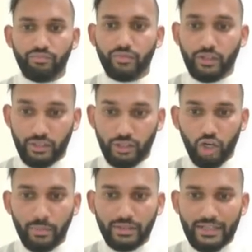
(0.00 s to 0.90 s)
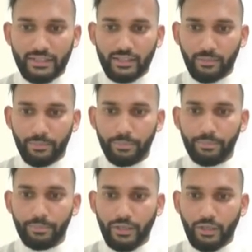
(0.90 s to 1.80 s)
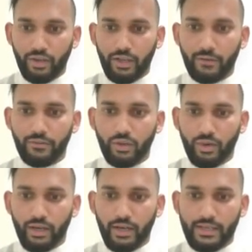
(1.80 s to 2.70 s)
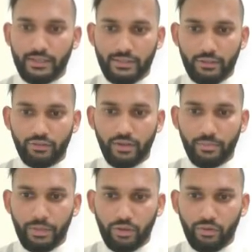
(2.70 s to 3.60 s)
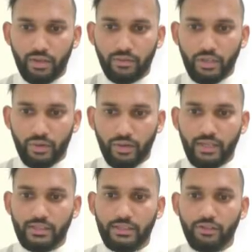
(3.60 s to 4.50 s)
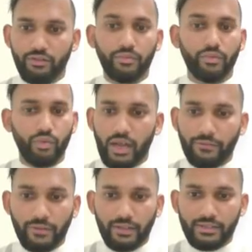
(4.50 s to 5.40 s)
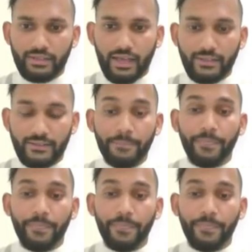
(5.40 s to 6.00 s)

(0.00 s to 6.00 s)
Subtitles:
This is the normal sinus rhythm: P wave, QRS, T wave, P wave, QRS, T wave. Everything is nice.